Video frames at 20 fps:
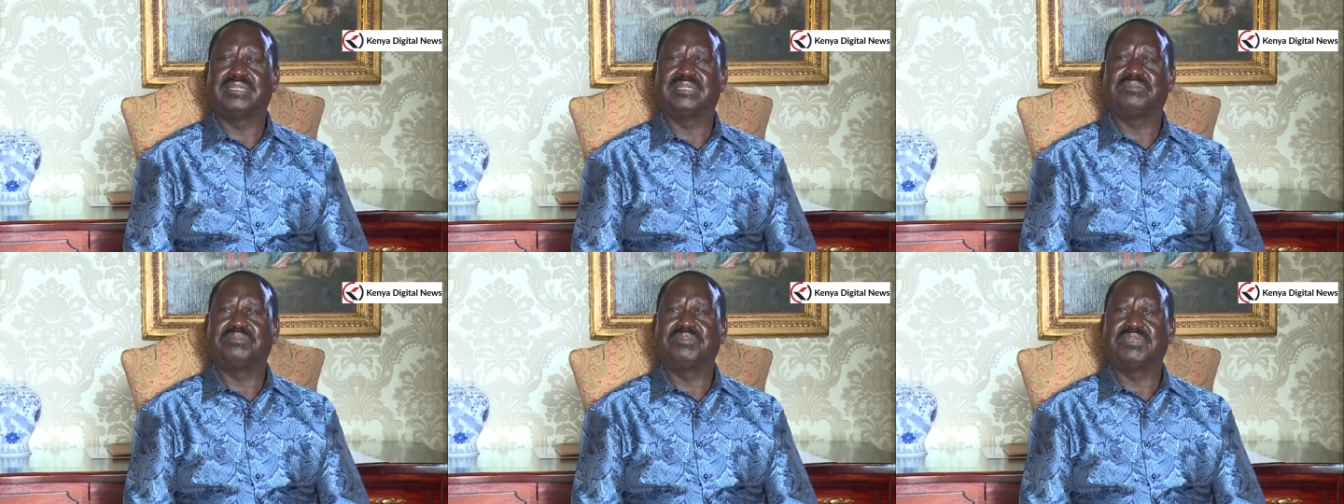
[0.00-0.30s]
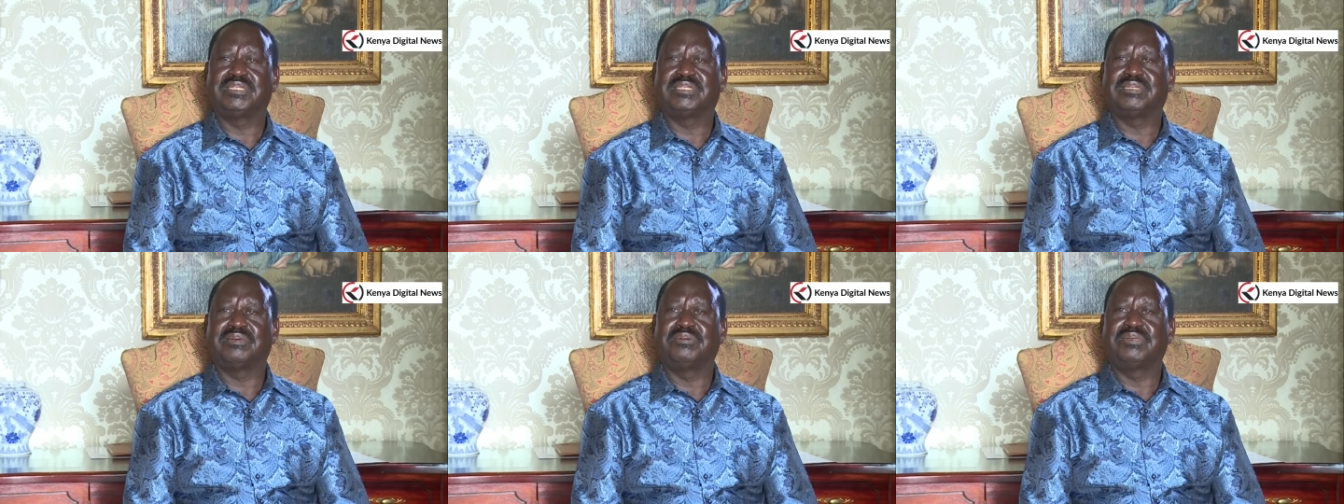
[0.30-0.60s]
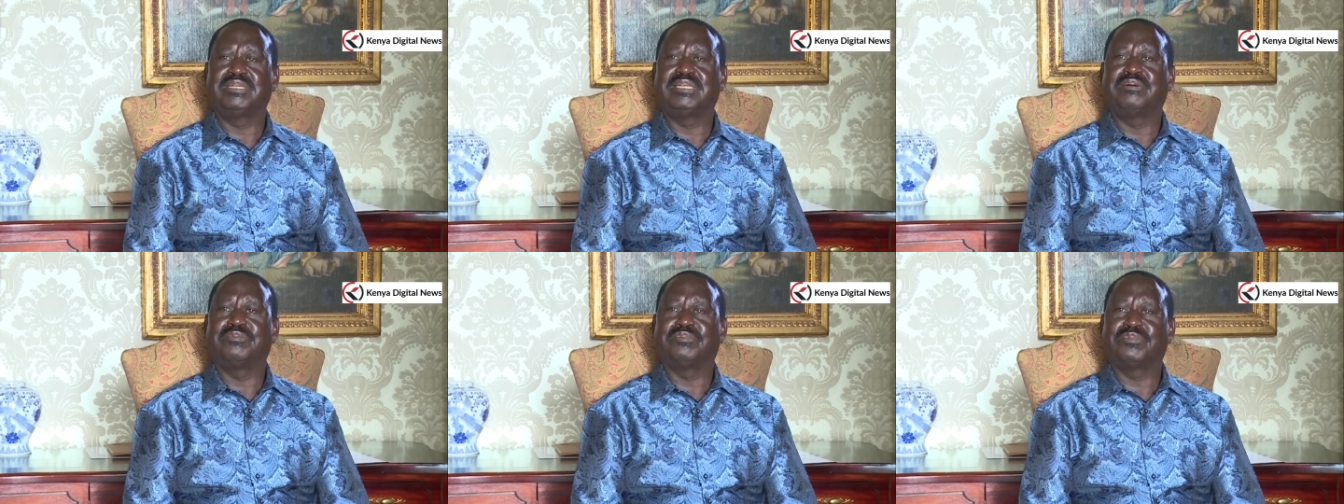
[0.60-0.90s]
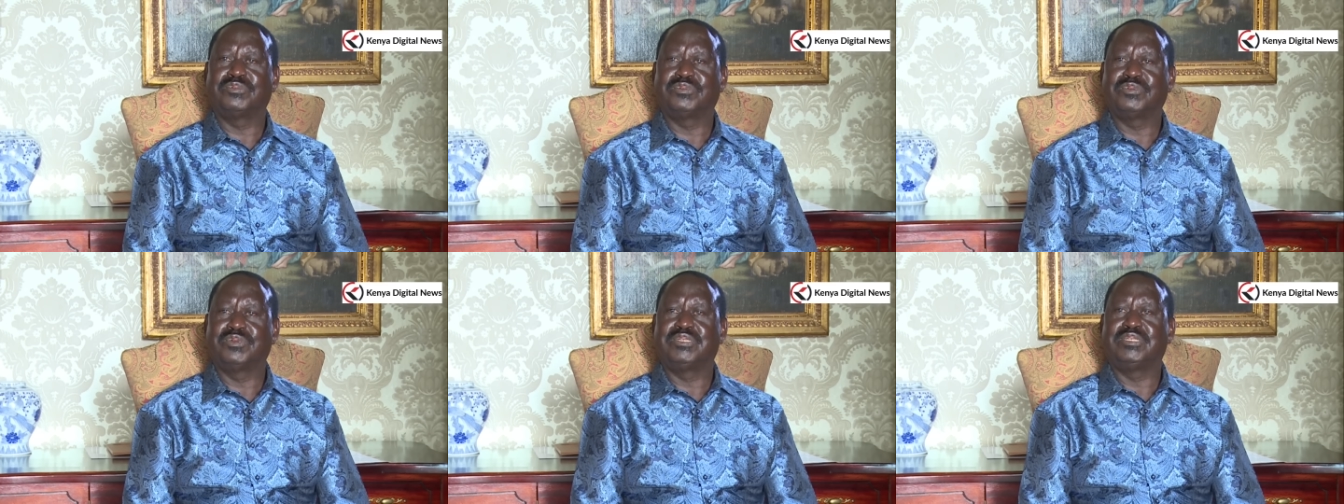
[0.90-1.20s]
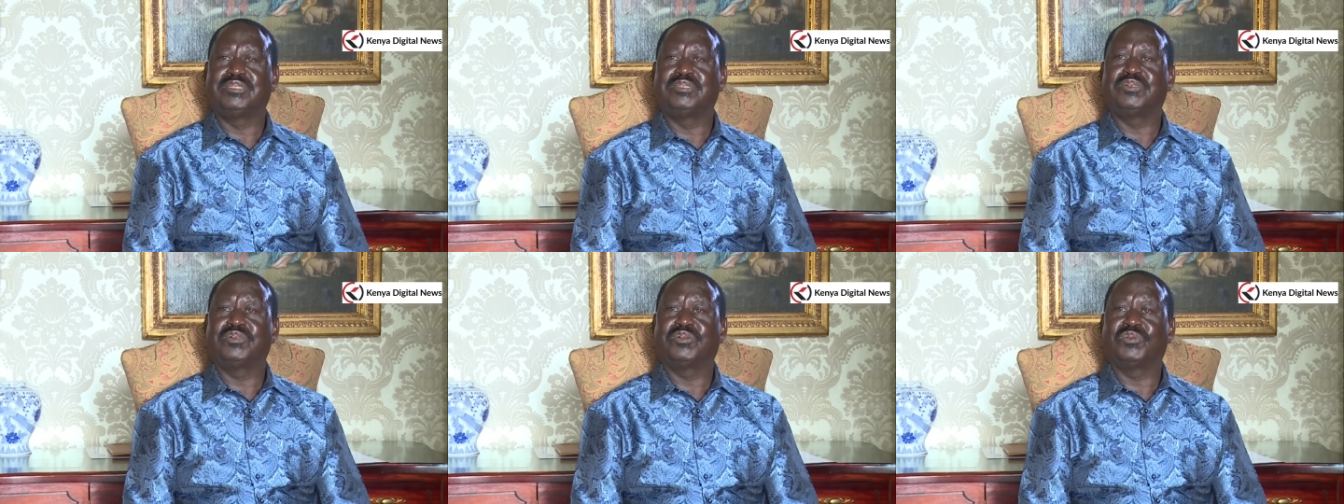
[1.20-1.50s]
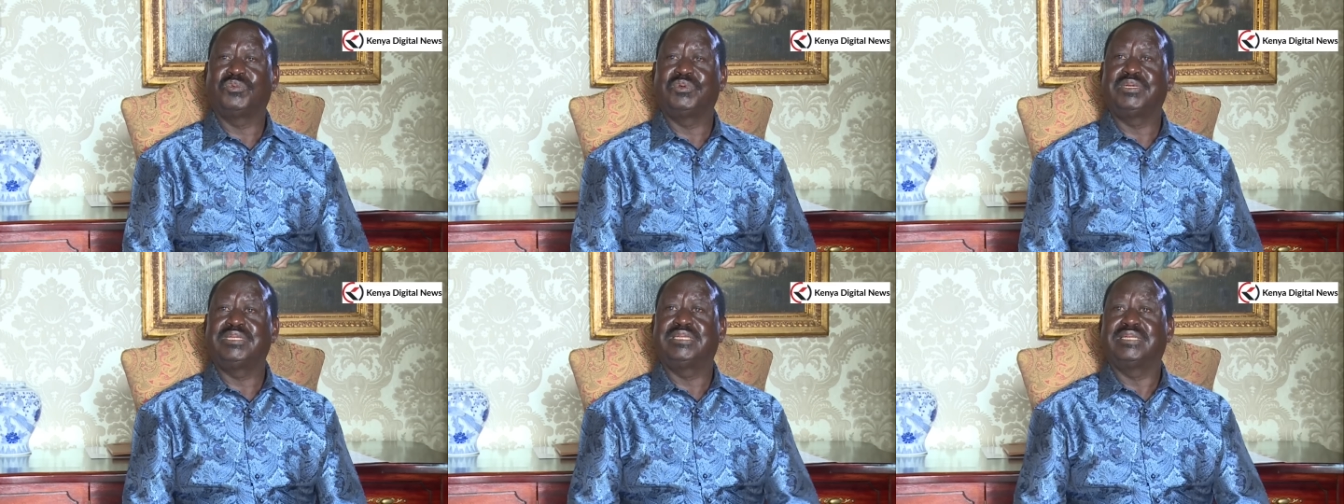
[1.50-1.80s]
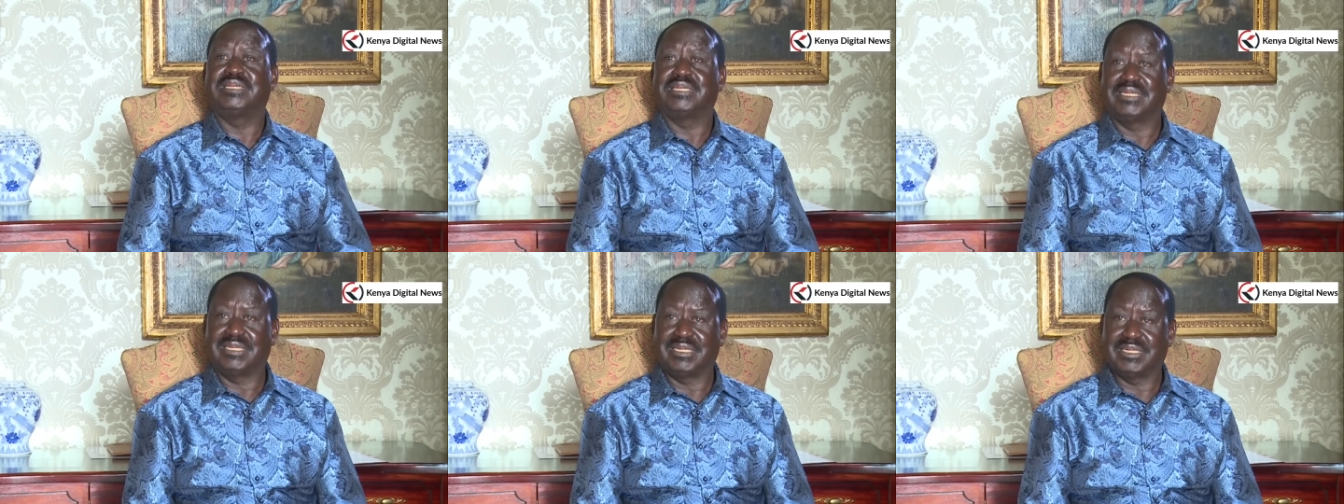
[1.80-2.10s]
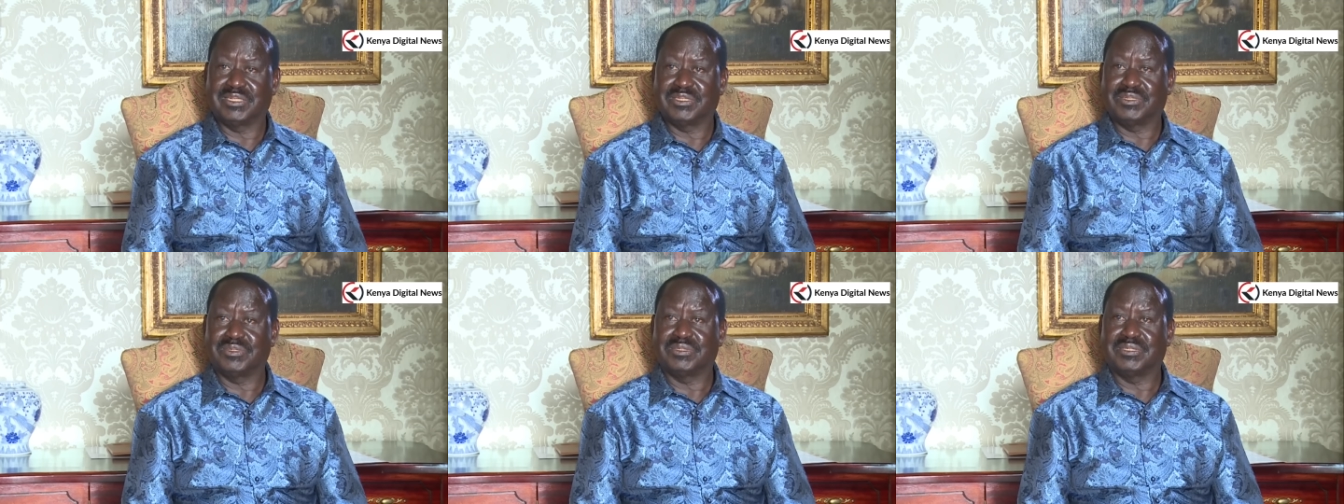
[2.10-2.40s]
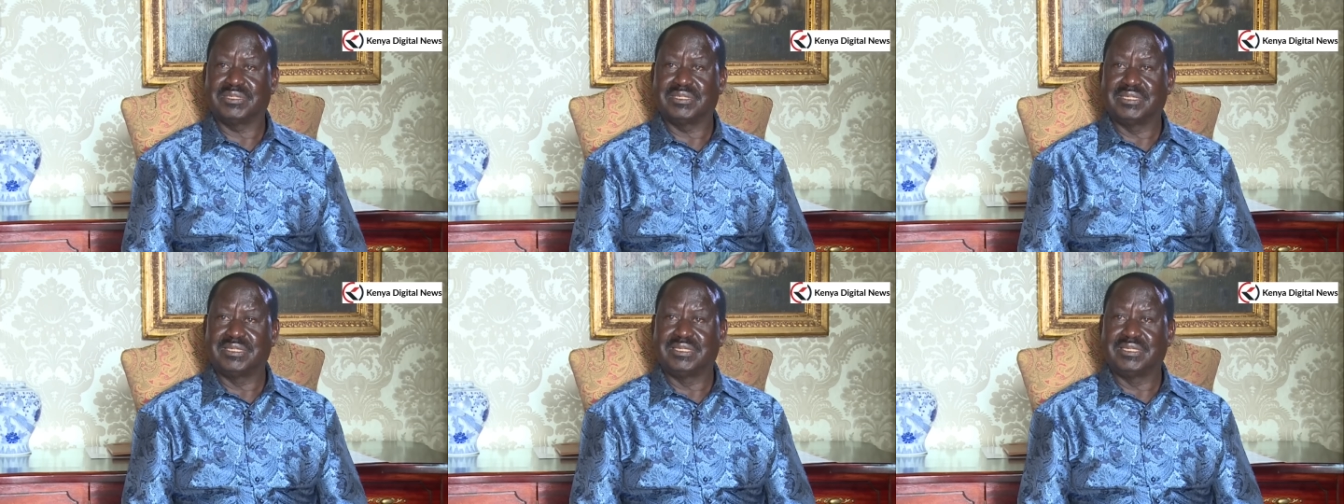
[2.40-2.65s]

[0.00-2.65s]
Mr. William Ruto did not win an election.